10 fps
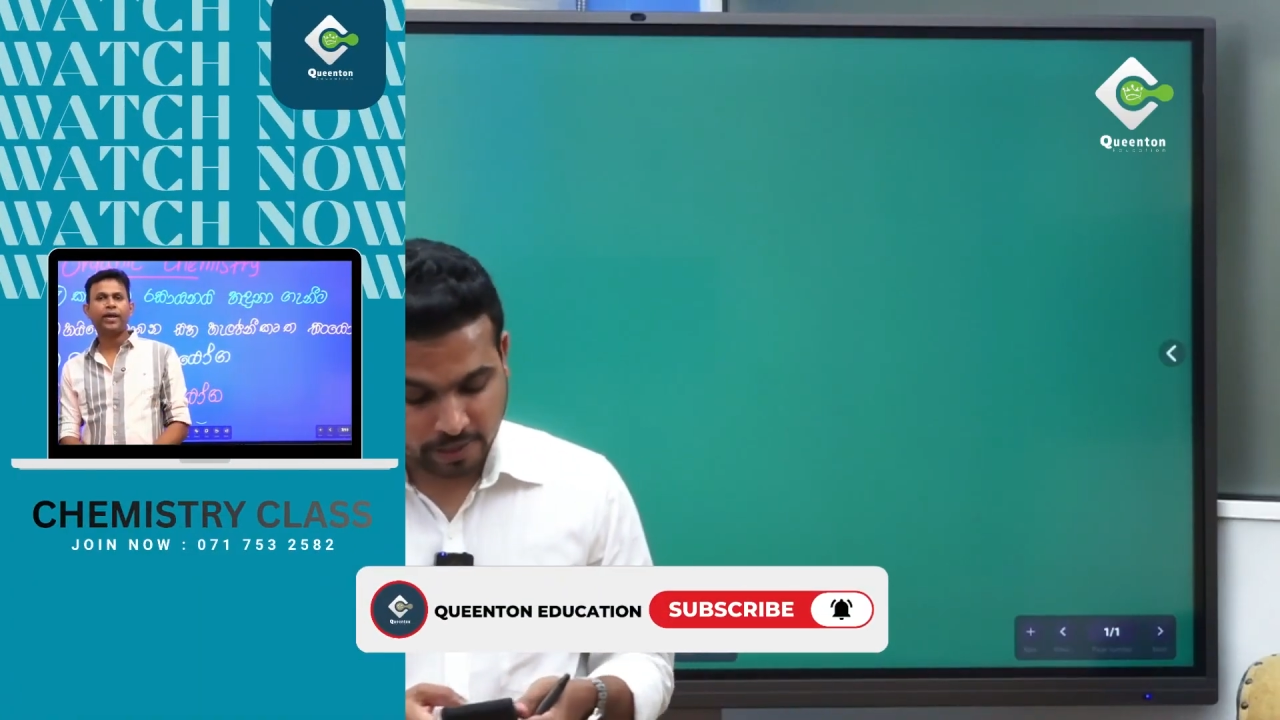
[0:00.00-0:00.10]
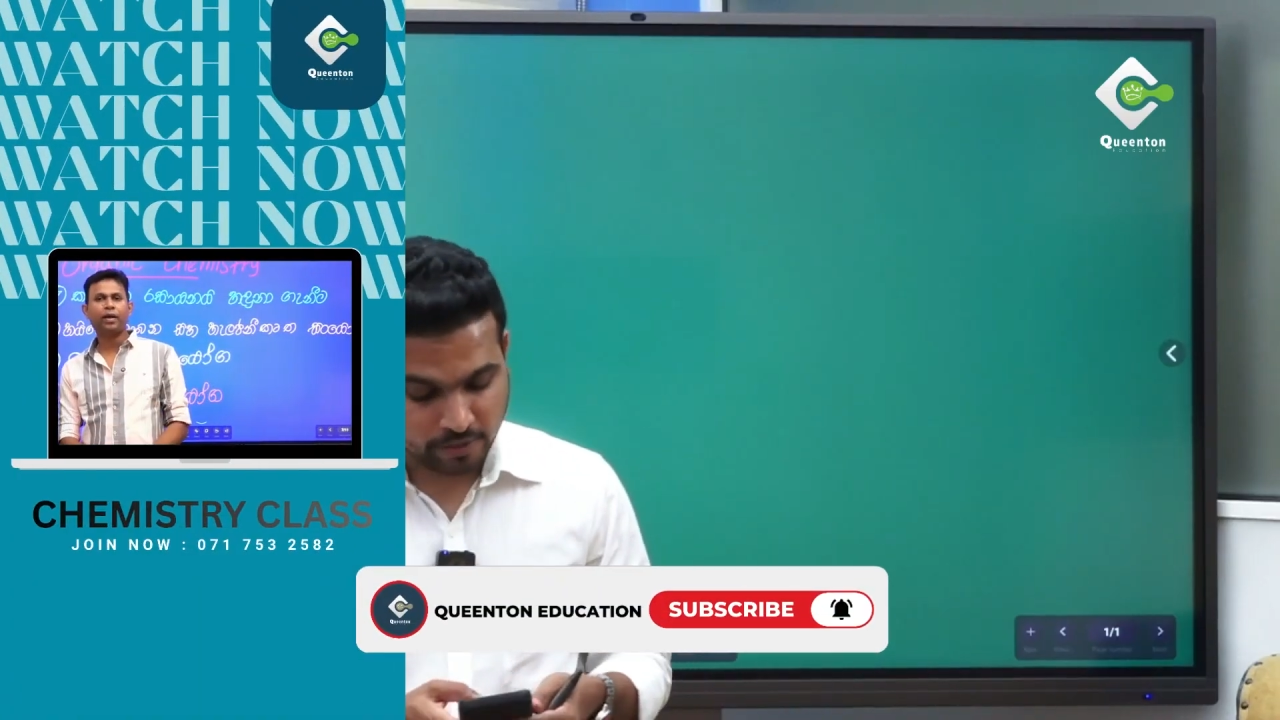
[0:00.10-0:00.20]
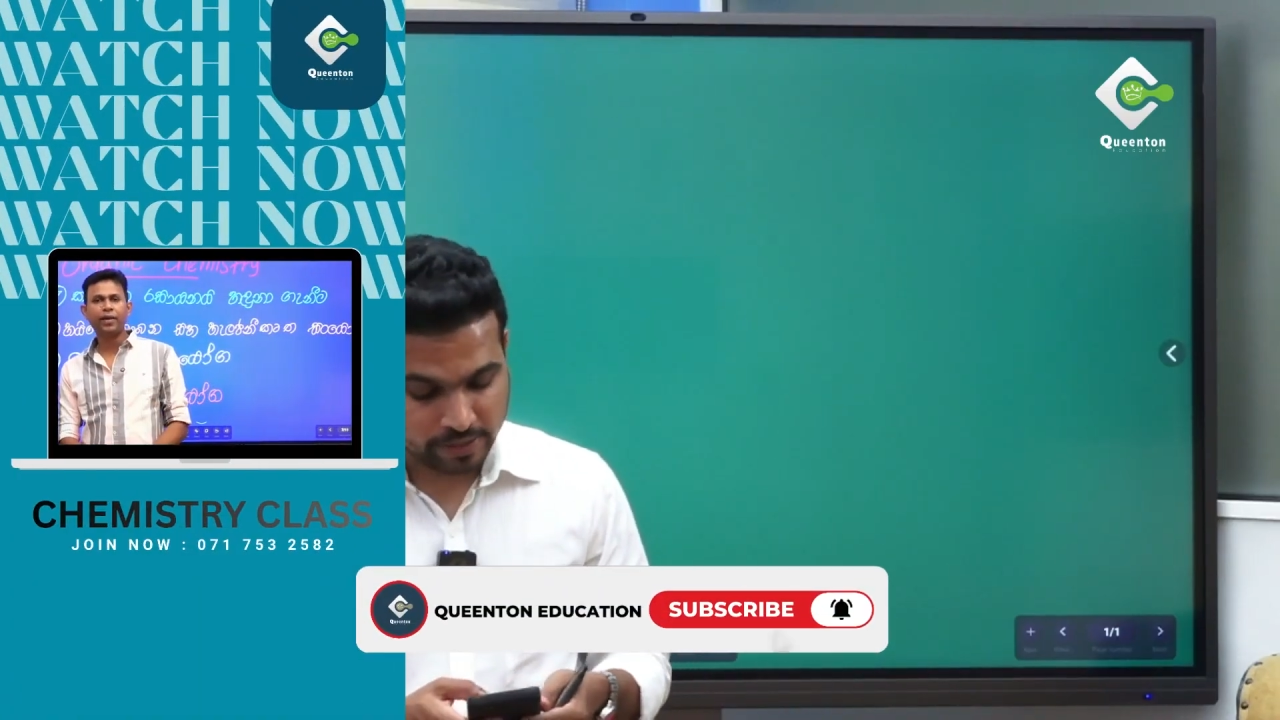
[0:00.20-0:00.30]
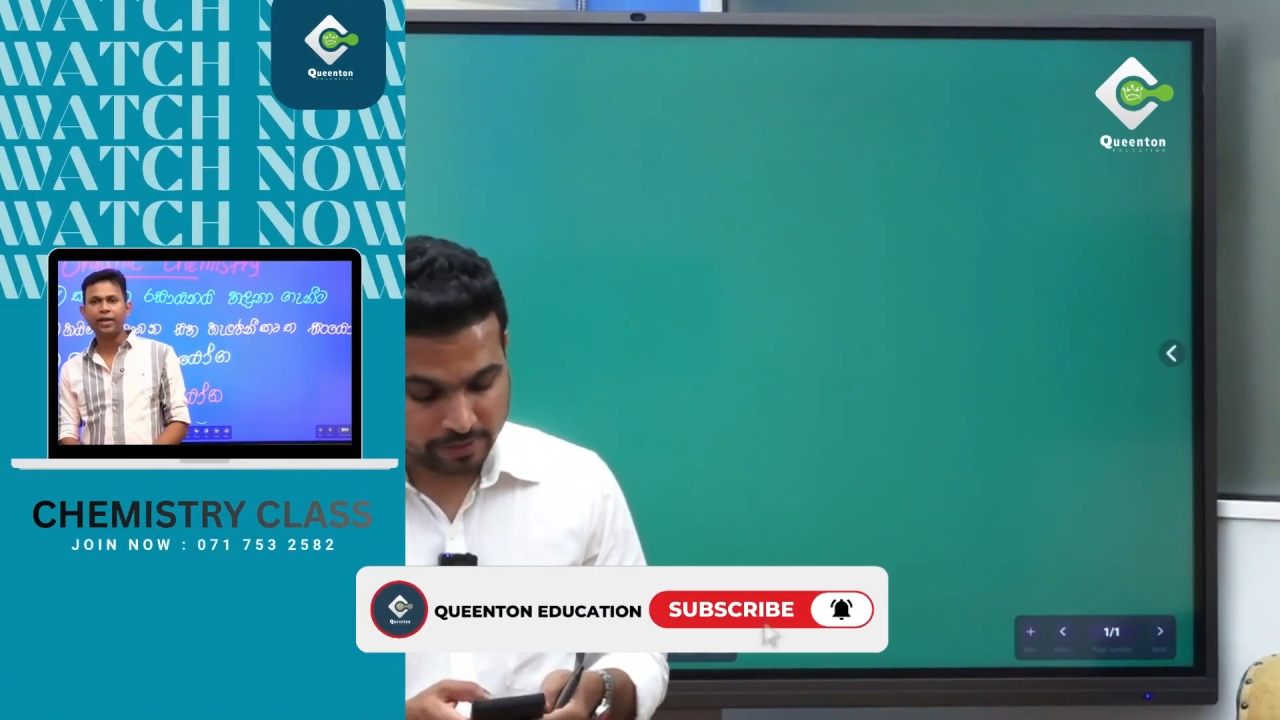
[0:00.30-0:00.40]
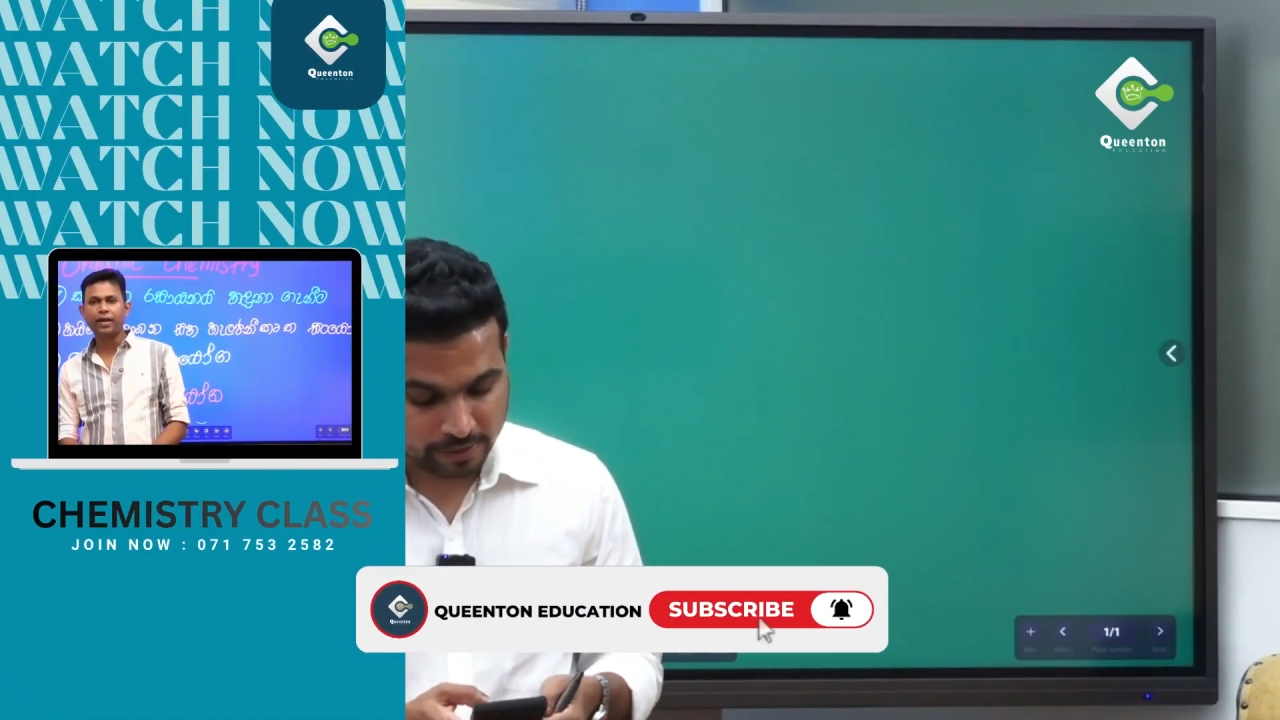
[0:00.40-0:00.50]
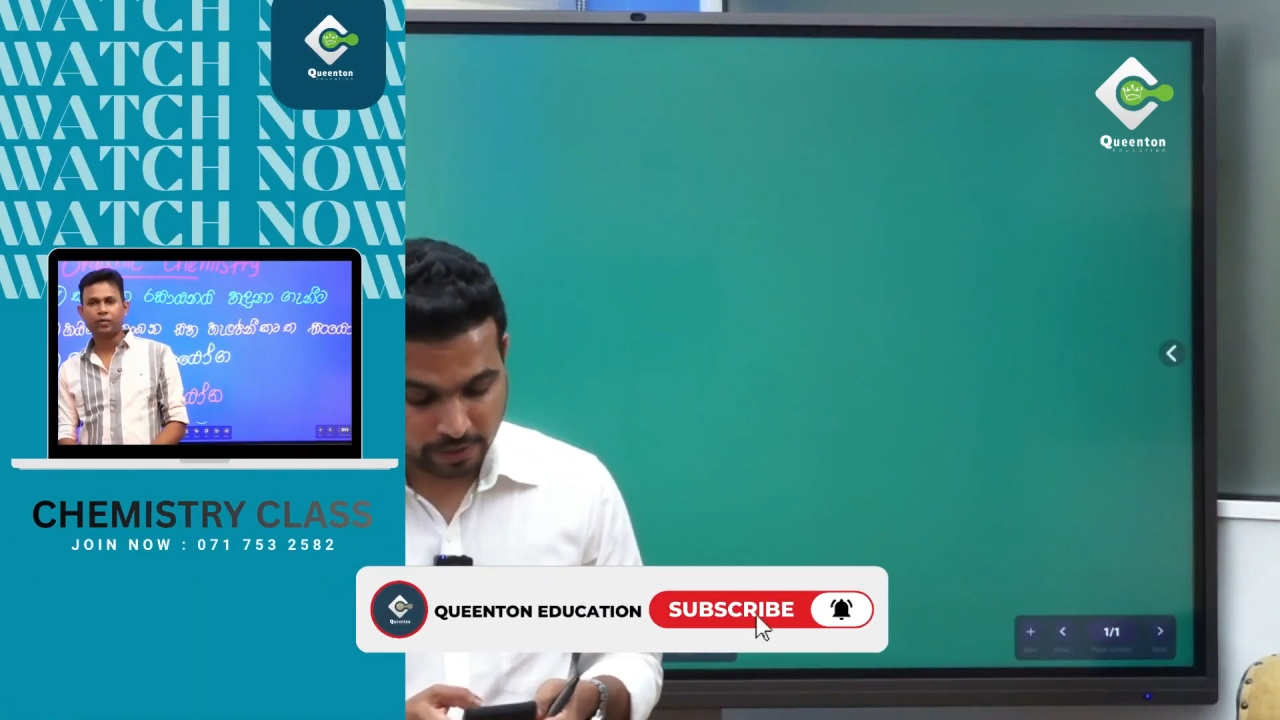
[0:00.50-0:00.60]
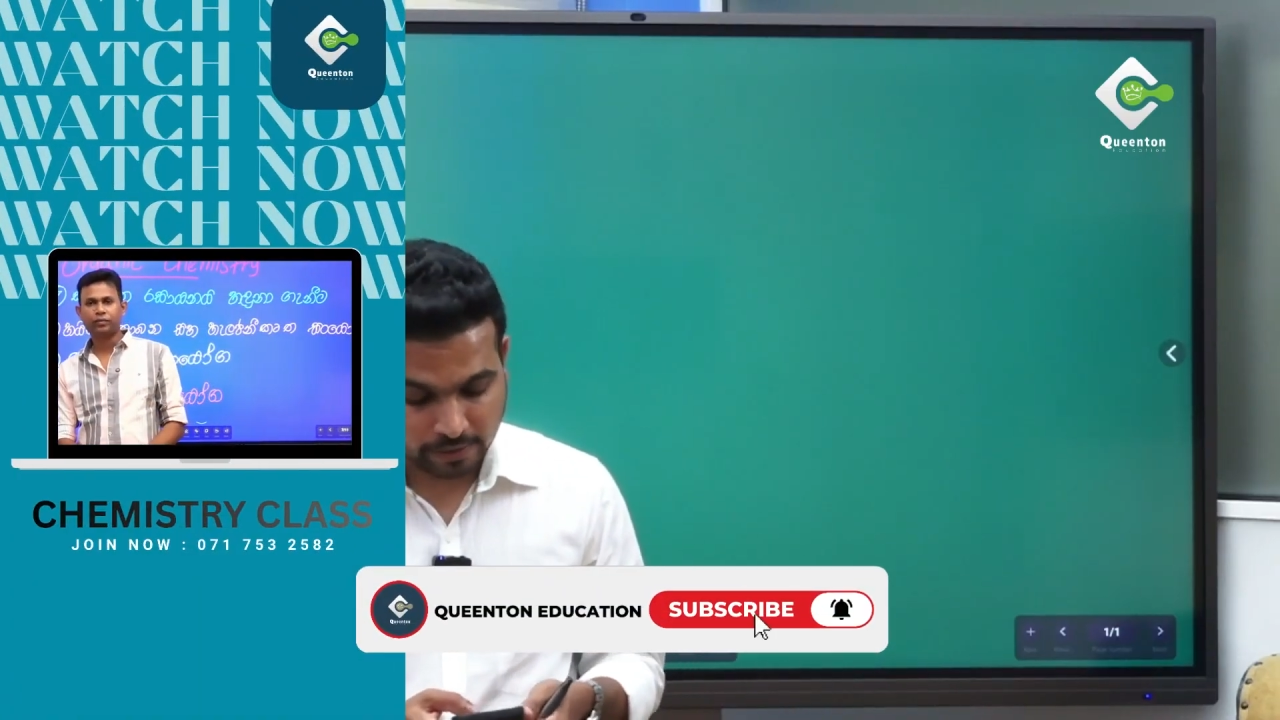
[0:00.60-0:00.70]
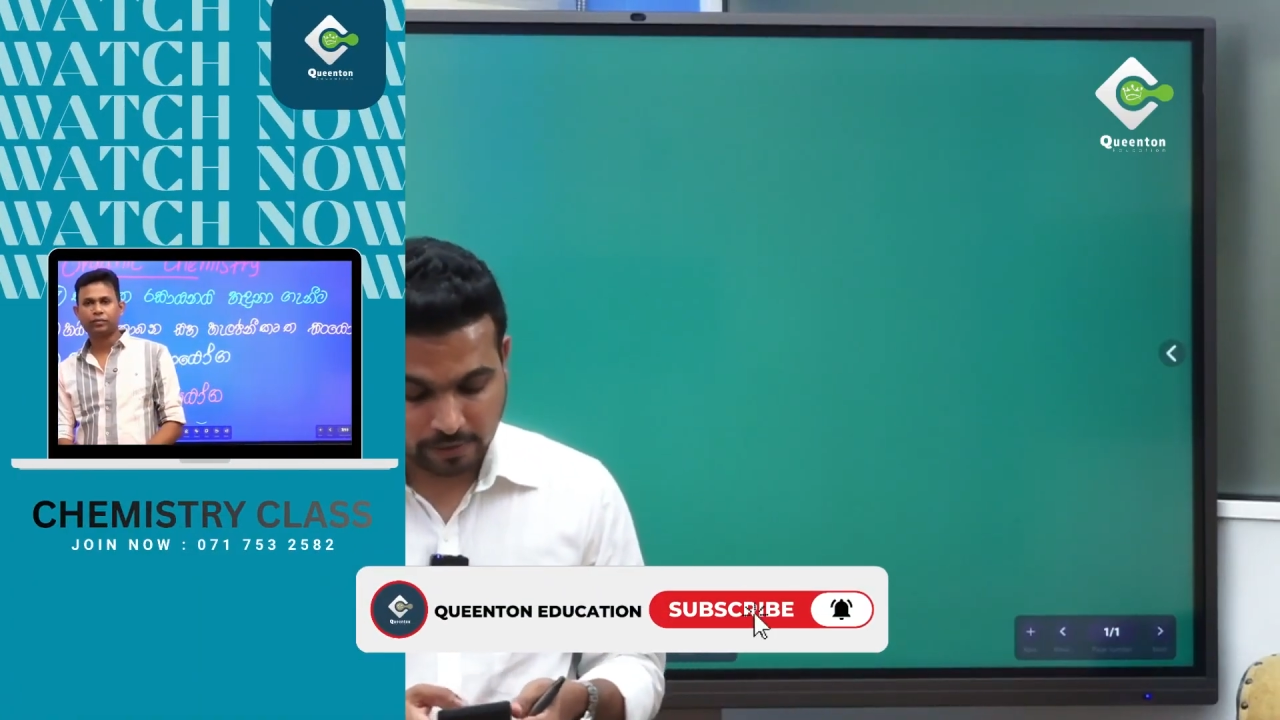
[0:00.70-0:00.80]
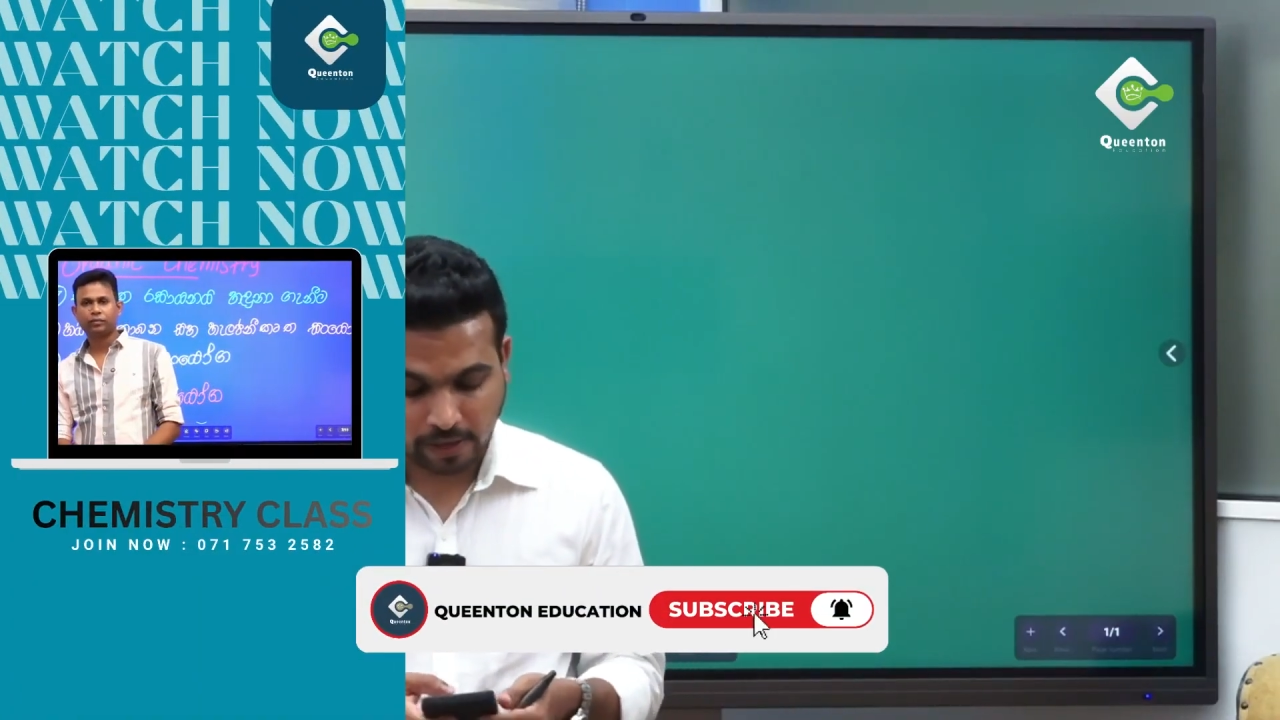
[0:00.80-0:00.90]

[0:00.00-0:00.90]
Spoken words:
question